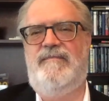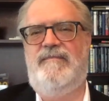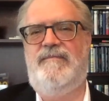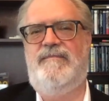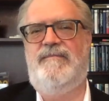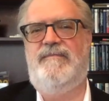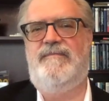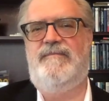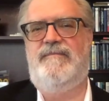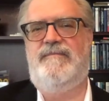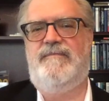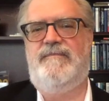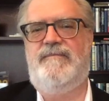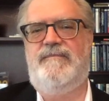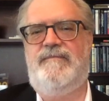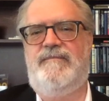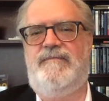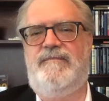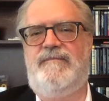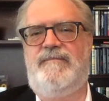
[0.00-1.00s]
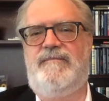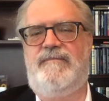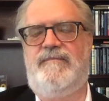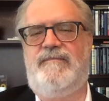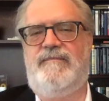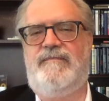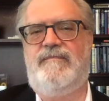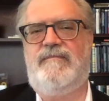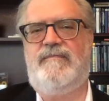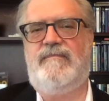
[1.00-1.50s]

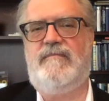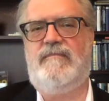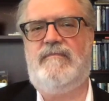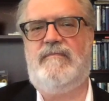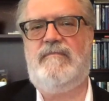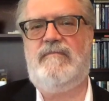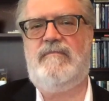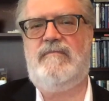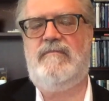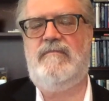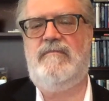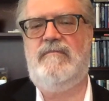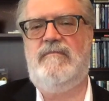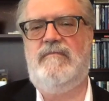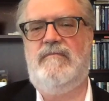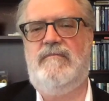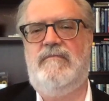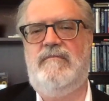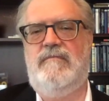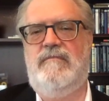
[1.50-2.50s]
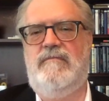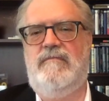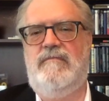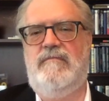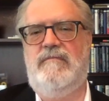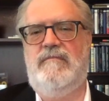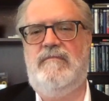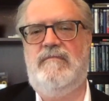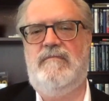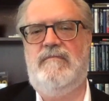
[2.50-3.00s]

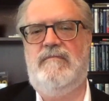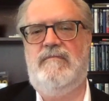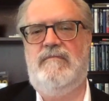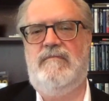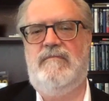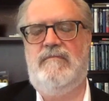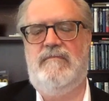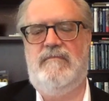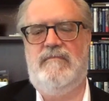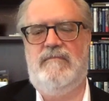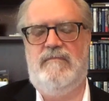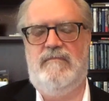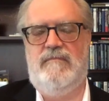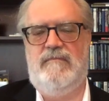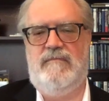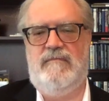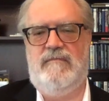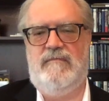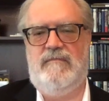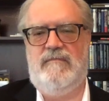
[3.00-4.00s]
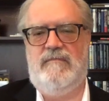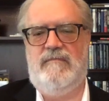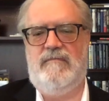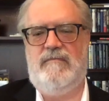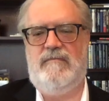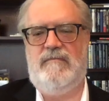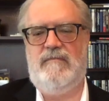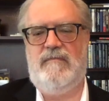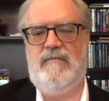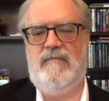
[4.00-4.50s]

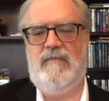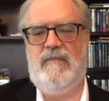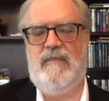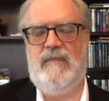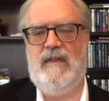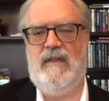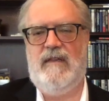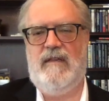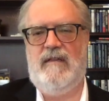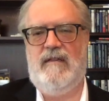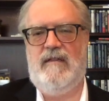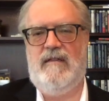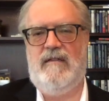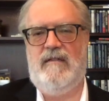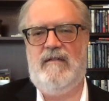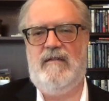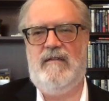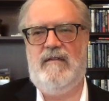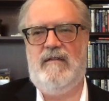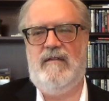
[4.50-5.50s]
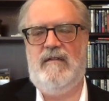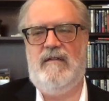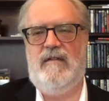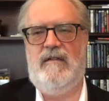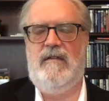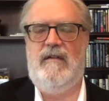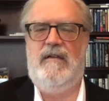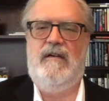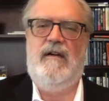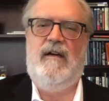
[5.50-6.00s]

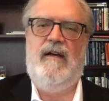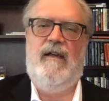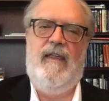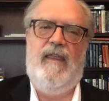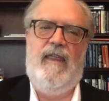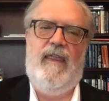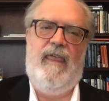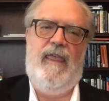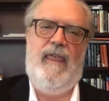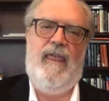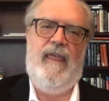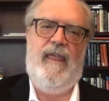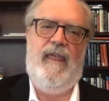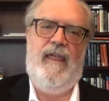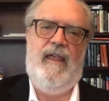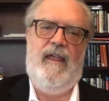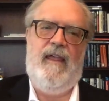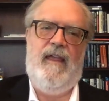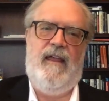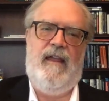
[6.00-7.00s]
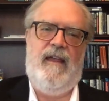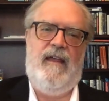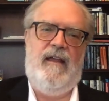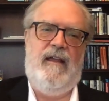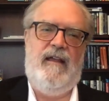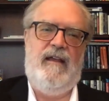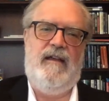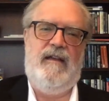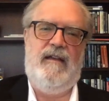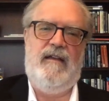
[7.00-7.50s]

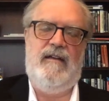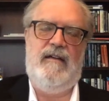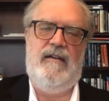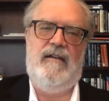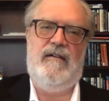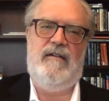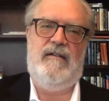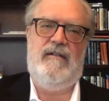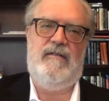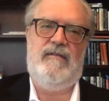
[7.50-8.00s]
(silent)